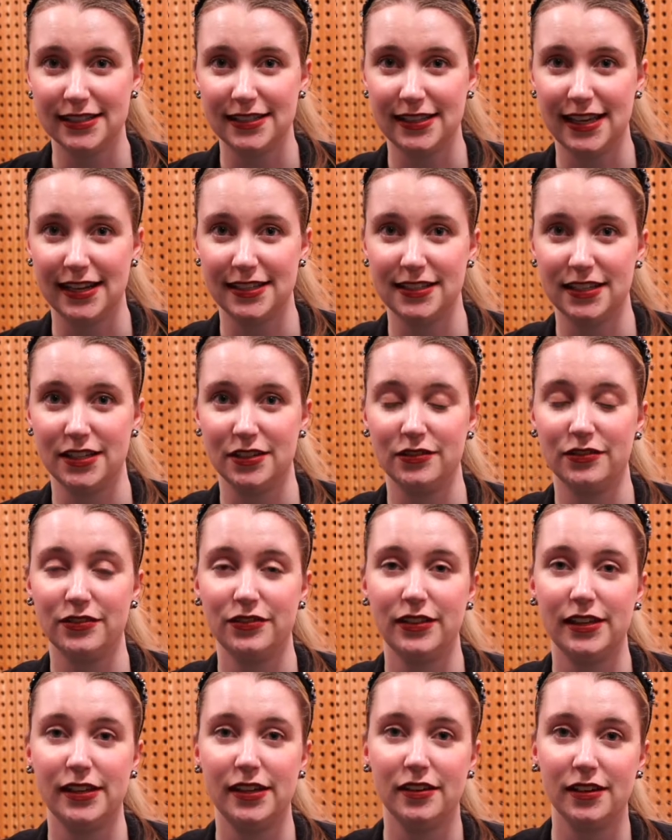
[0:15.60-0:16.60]

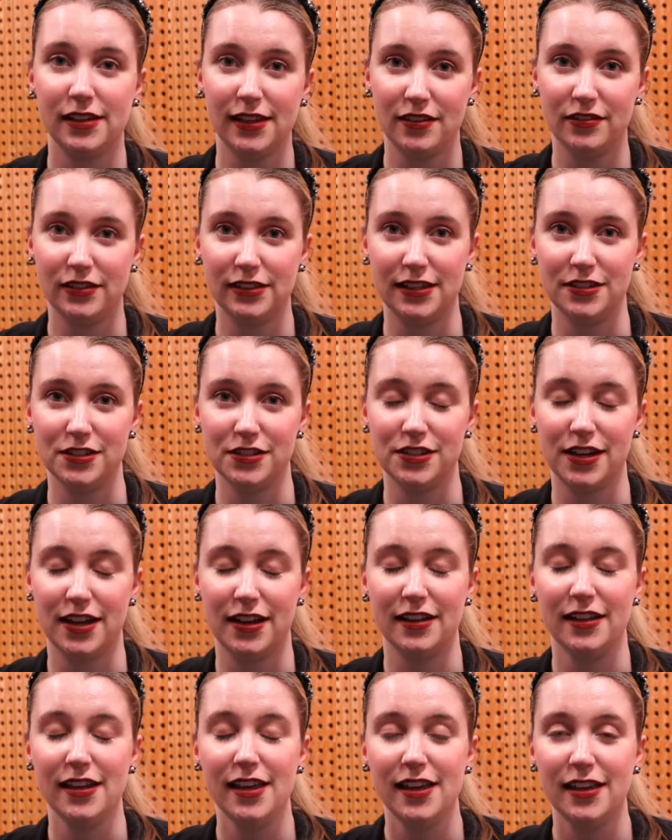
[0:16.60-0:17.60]
elective, Year 11
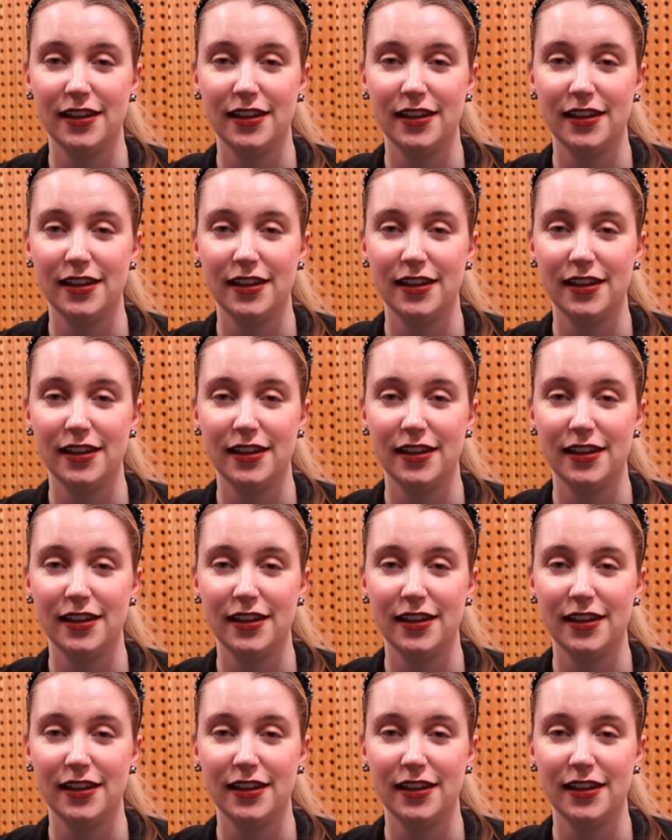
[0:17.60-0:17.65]
Literature,